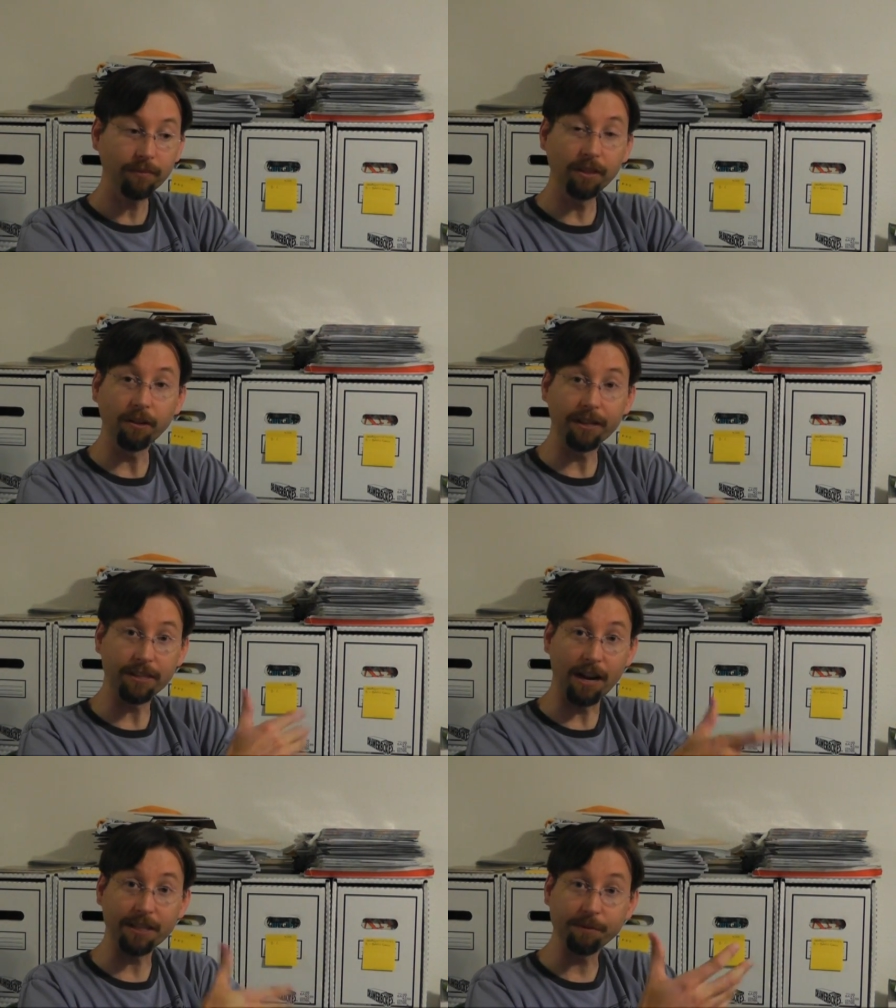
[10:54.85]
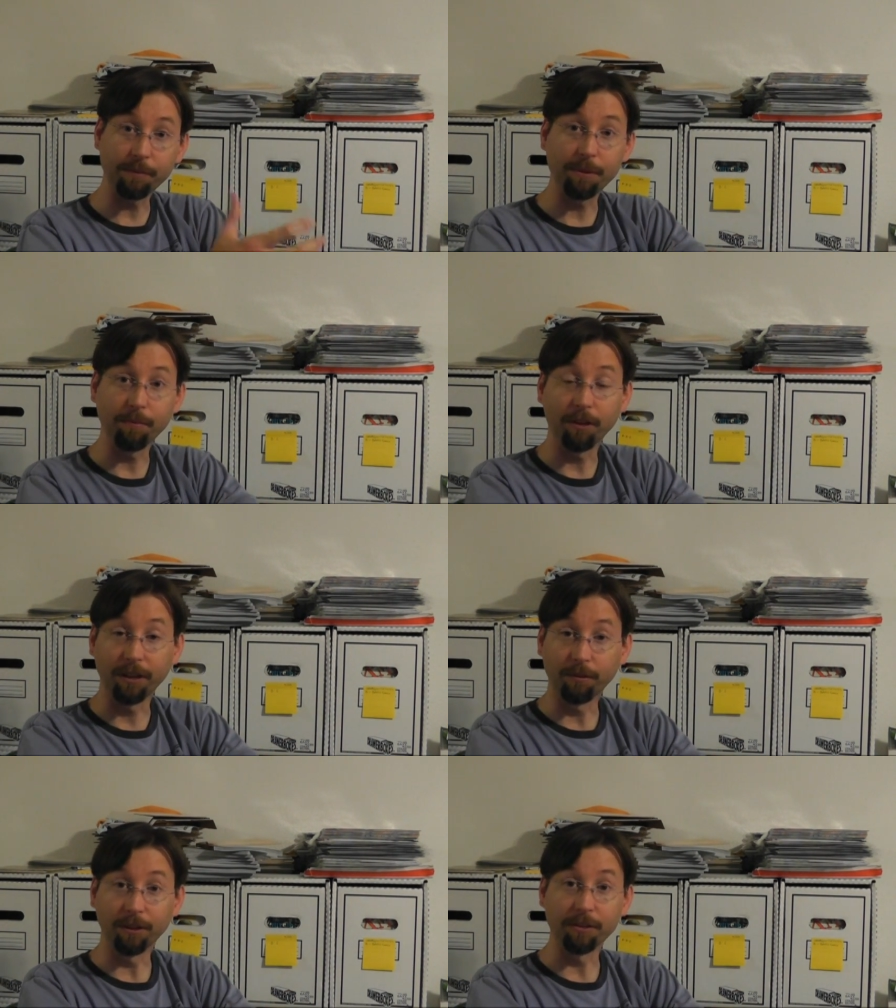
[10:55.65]
you know, get to talk to as many people.
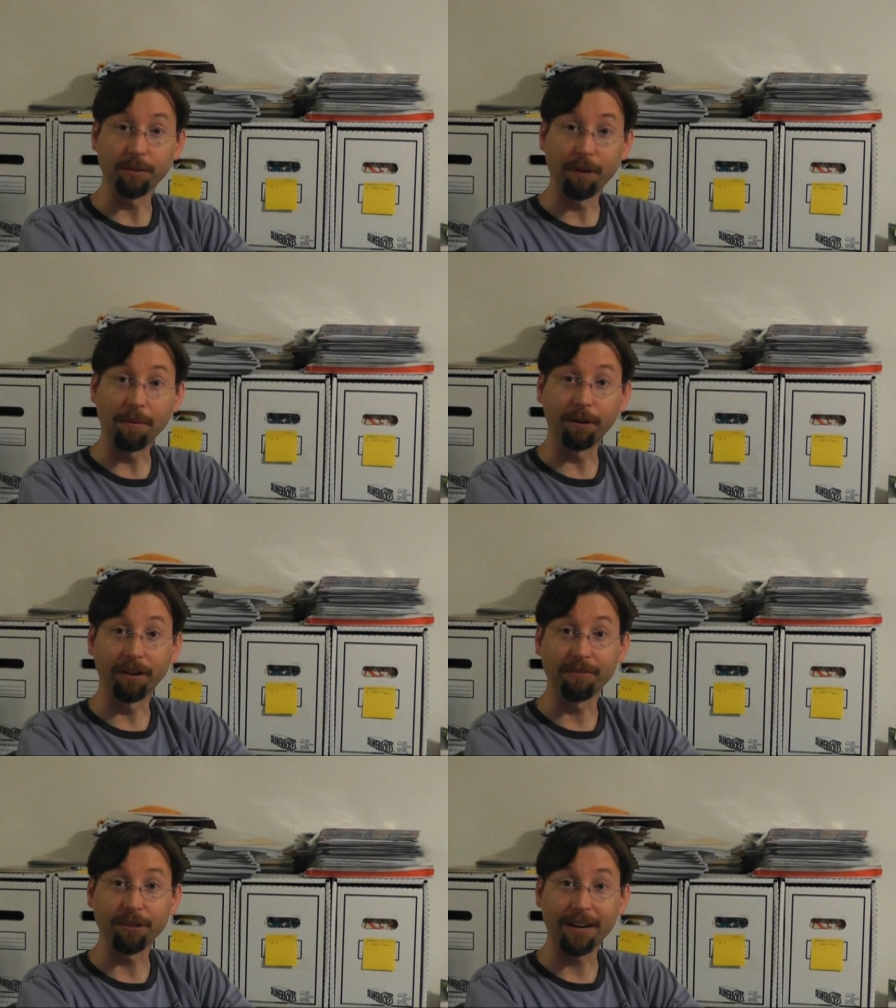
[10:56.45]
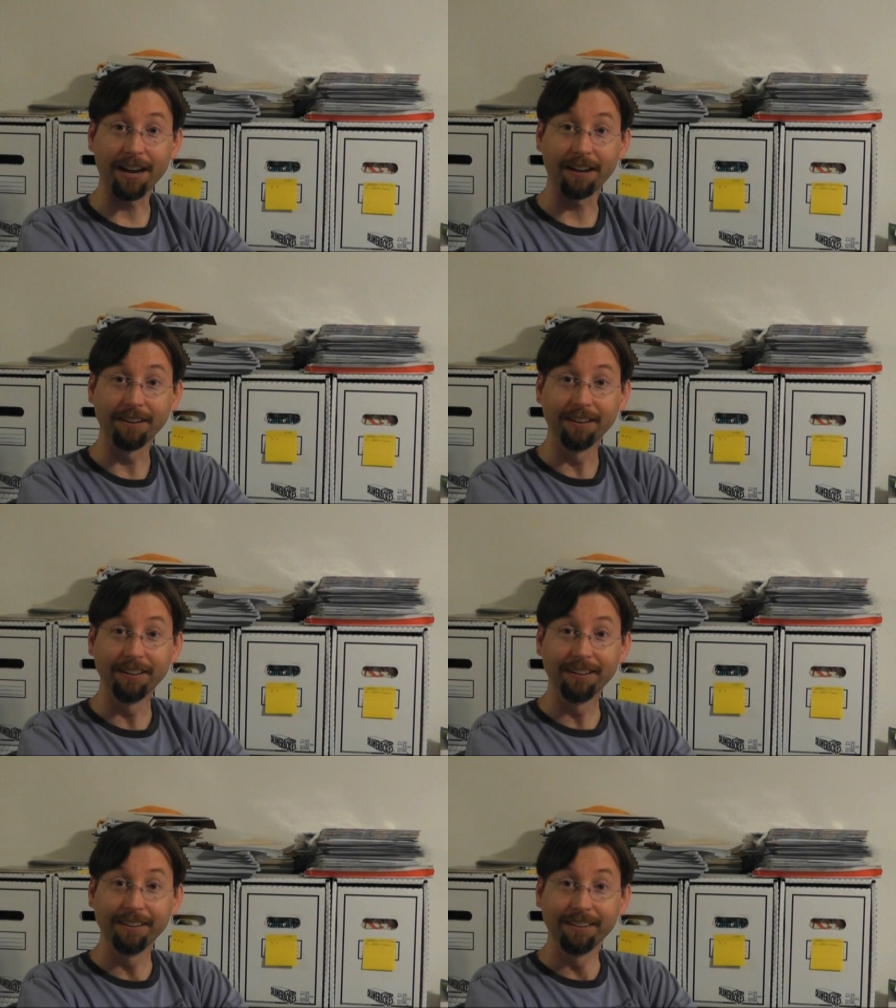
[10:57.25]
And it really is a bummer if we can't
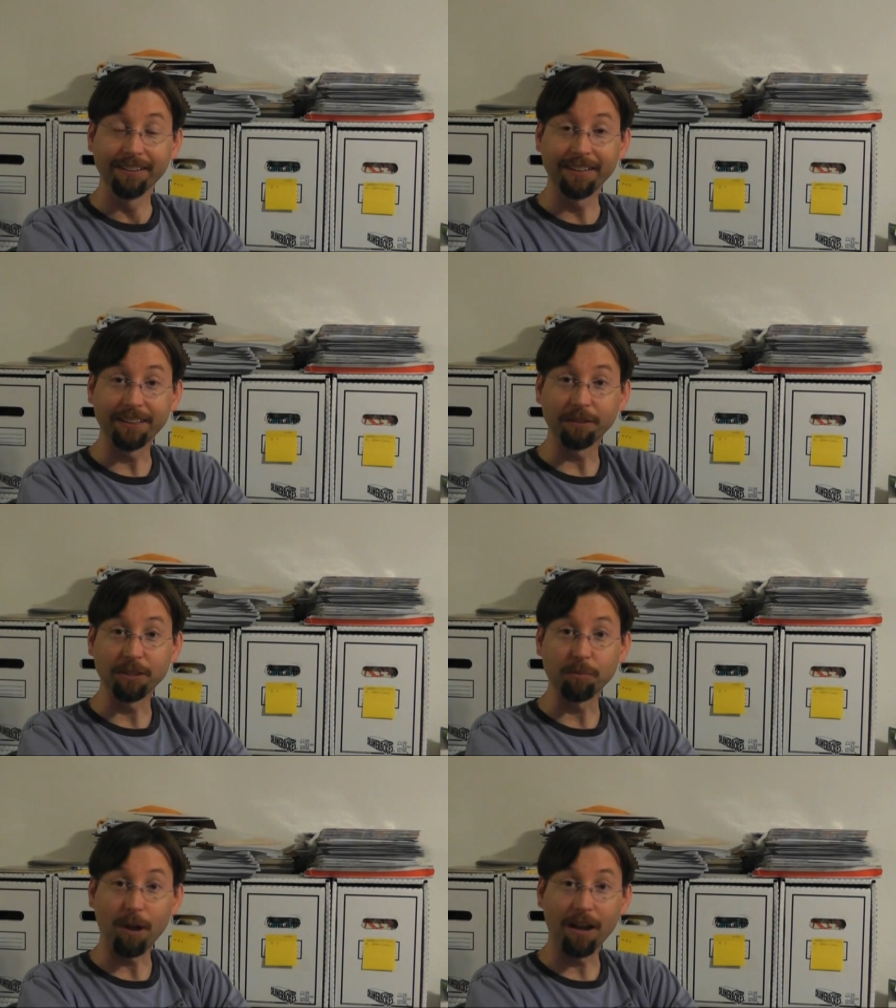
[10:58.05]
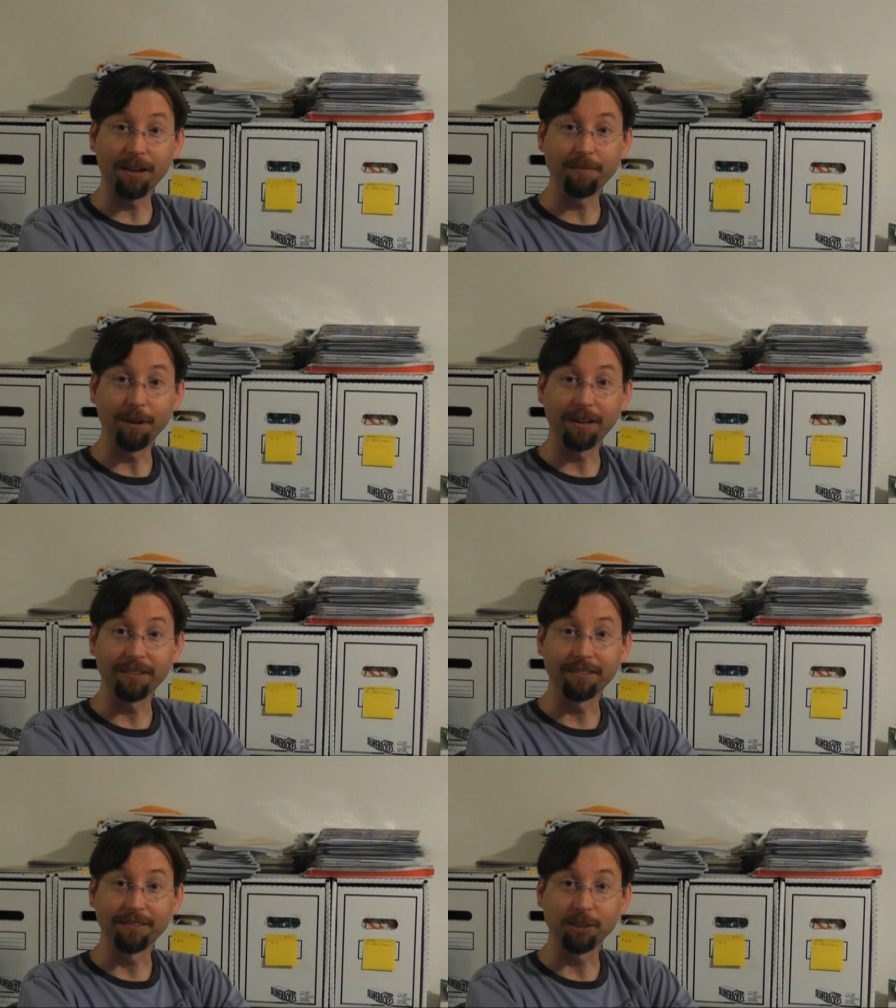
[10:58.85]
get the respond
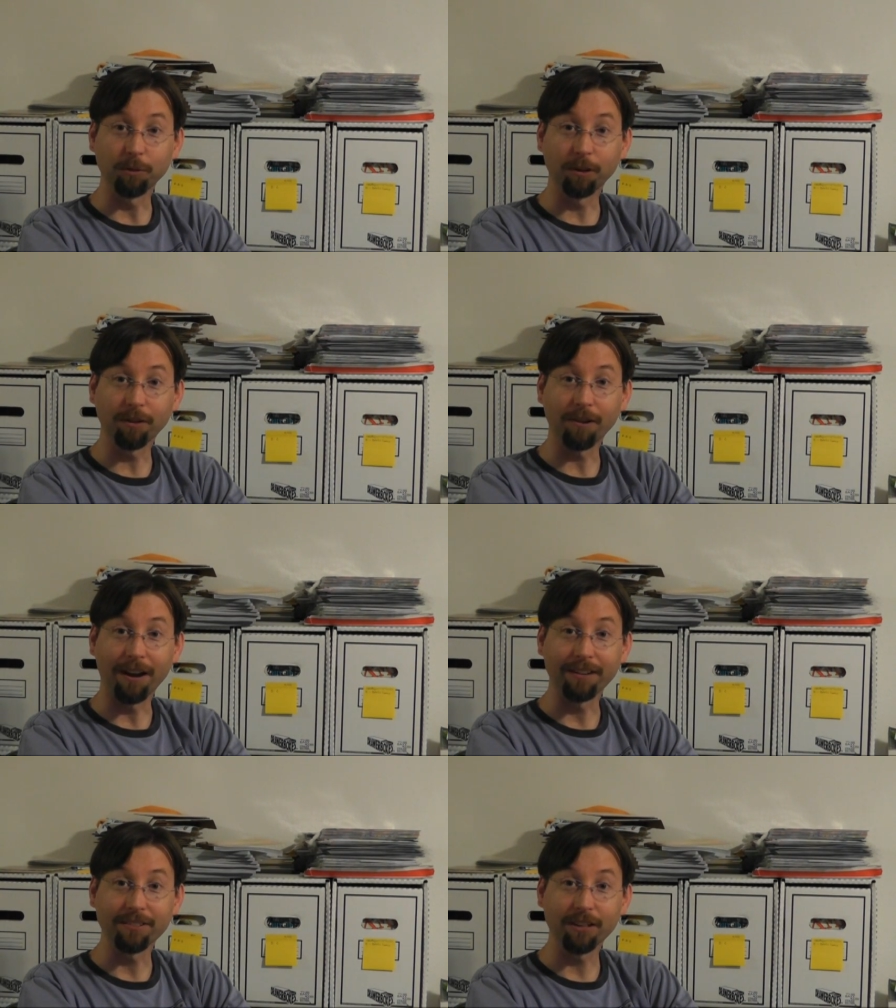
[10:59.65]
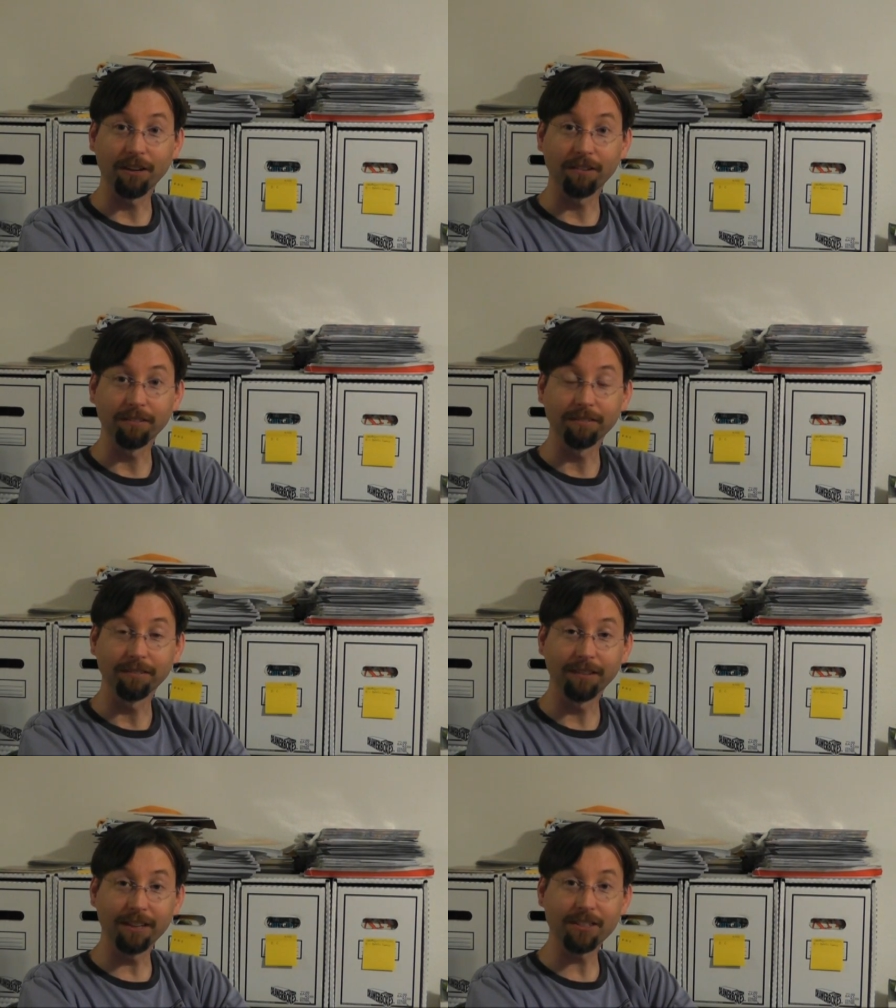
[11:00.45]
button to work right. So
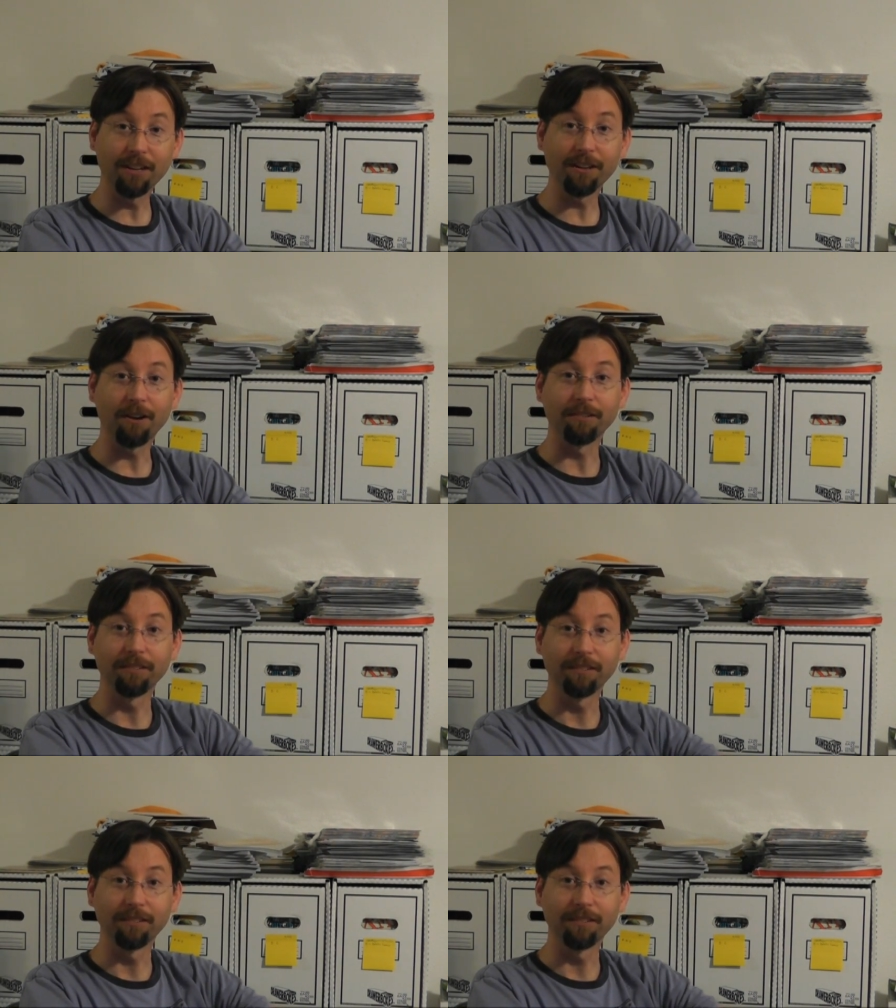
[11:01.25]
let us all know.